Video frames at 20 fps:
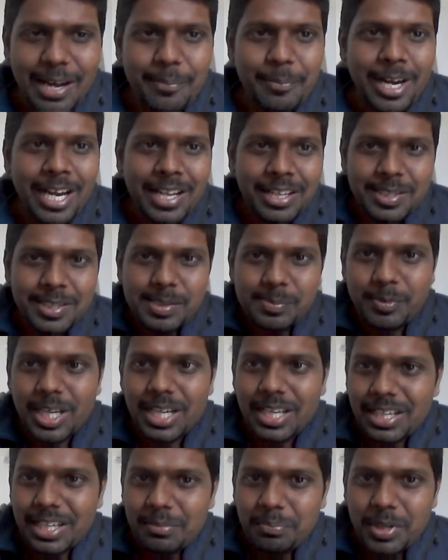I'm ending this
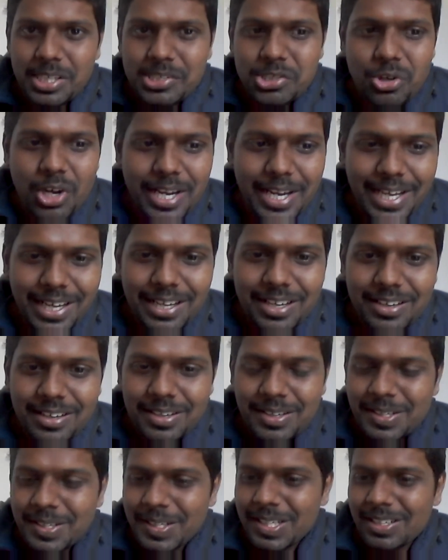meeting and please join again.
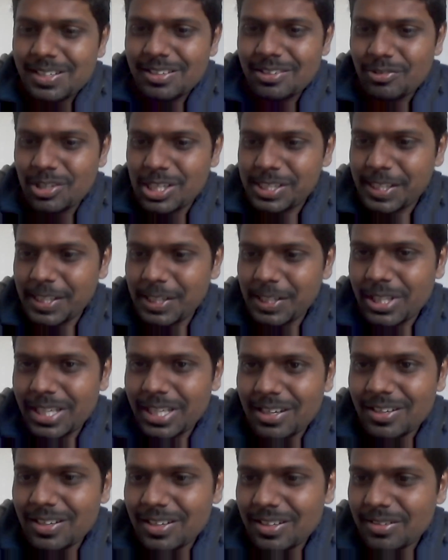We'll see you
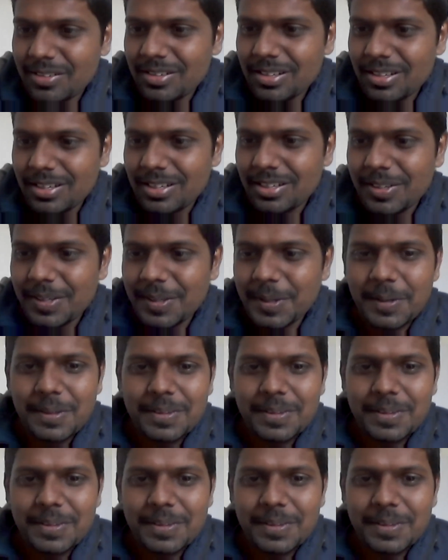there. Yeah.